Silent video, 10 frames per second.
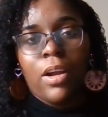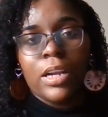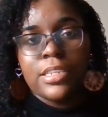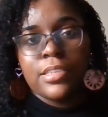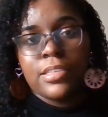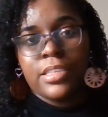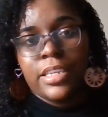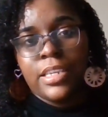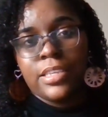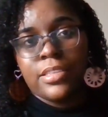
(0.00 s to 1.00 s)

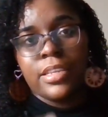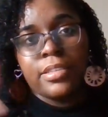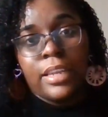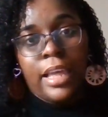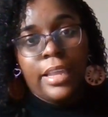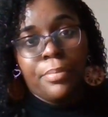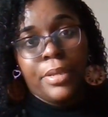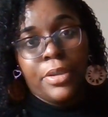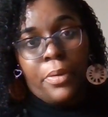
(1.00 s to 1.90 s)
autistic kids doesn't like big